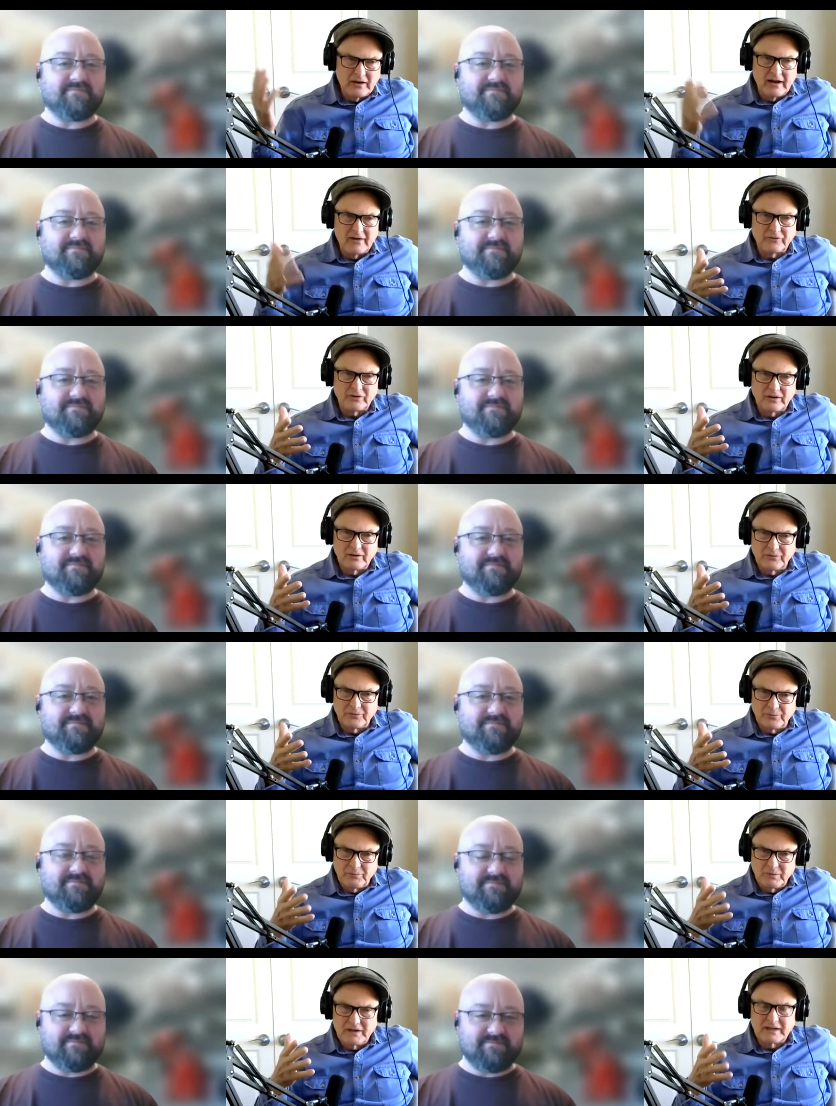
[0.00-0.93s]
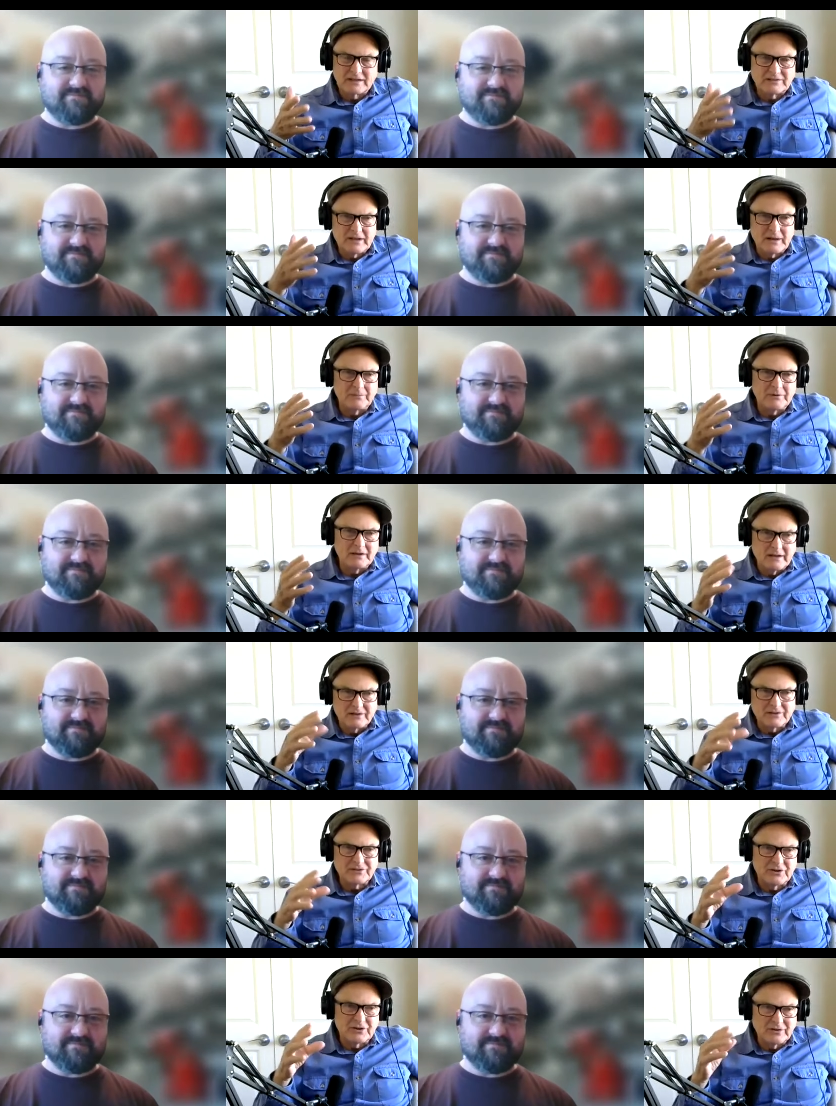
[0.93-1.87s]
Speaker 1: you have to have been accepted
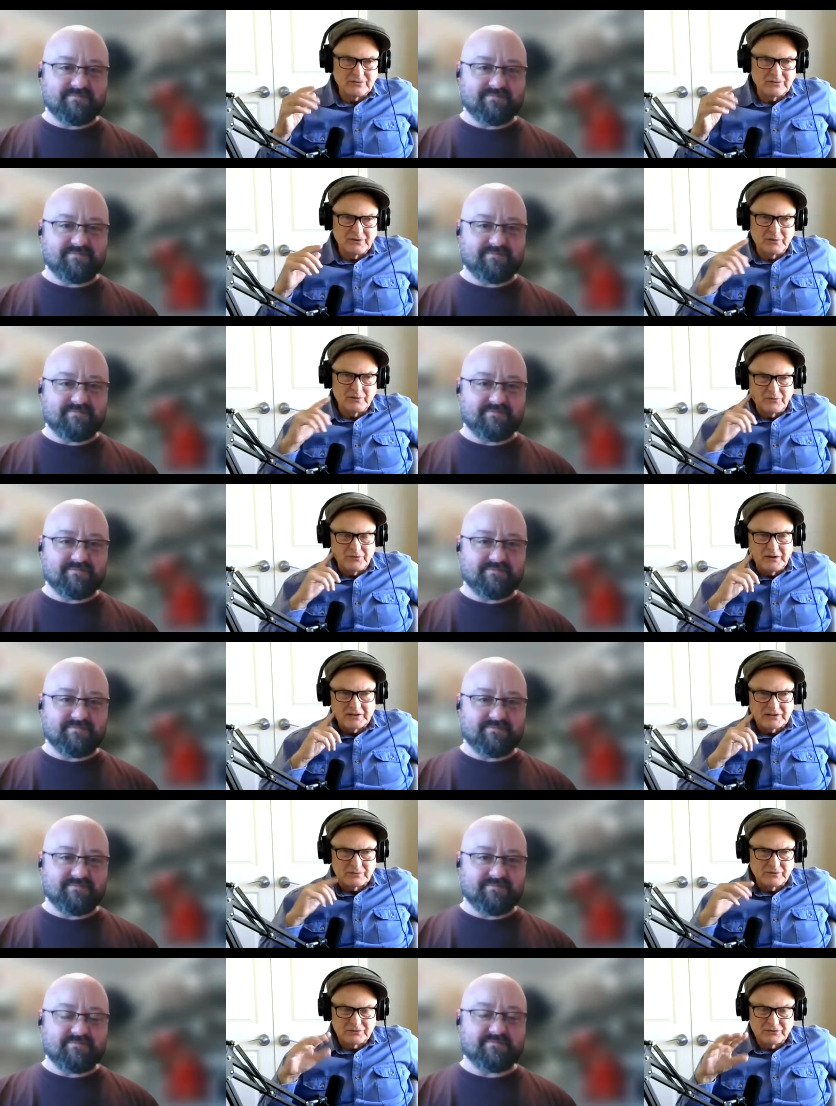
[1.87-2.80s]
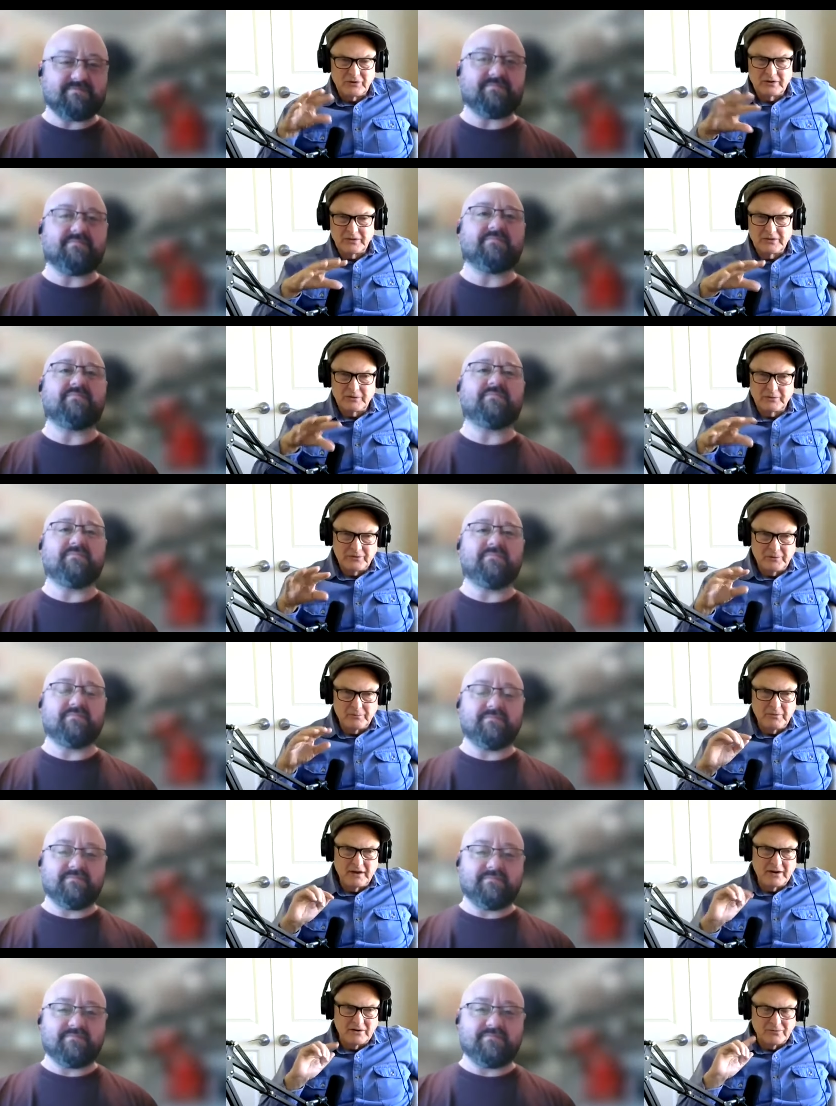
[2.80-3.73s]
into certain film festivals, only the the
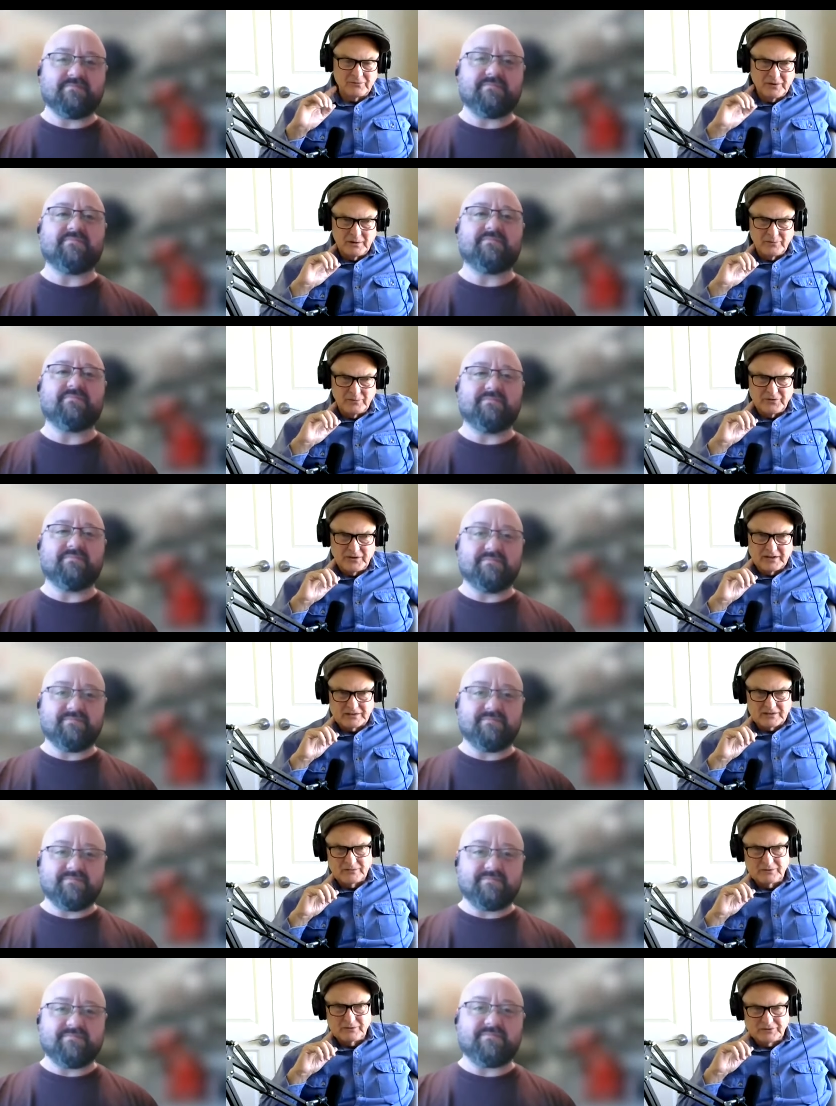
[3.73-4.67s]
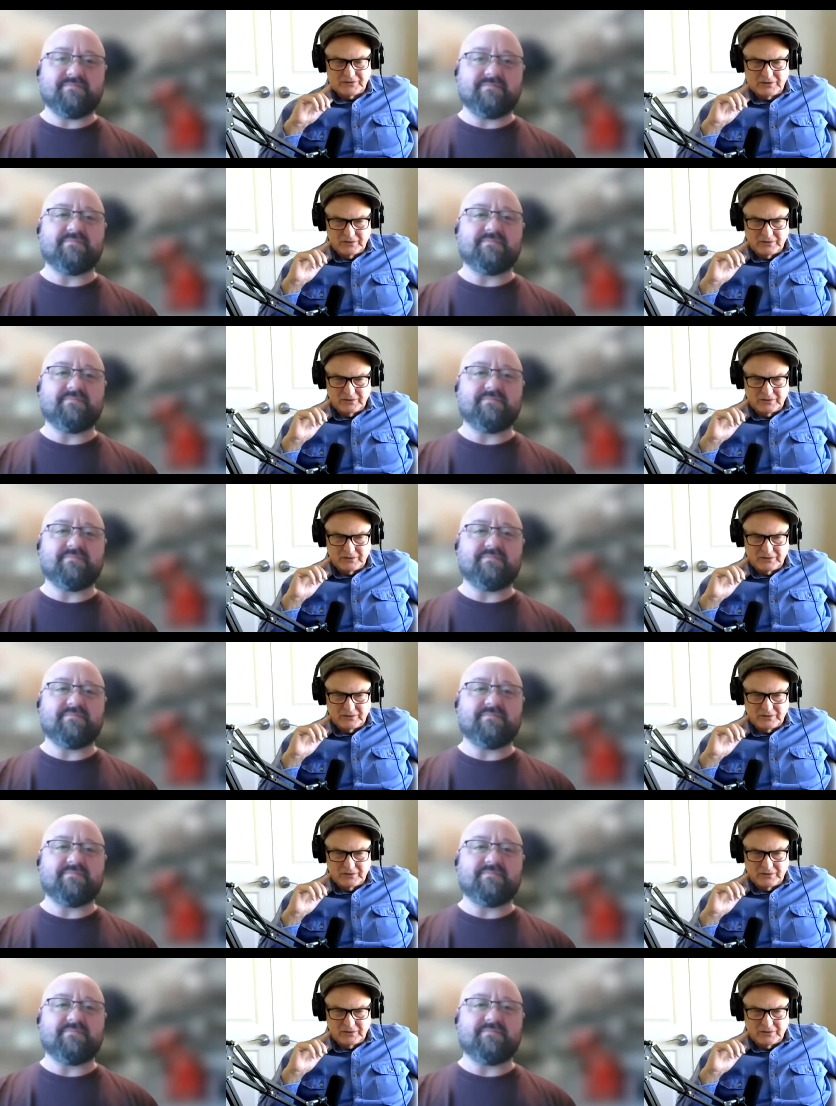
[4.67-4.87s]
better film festivals.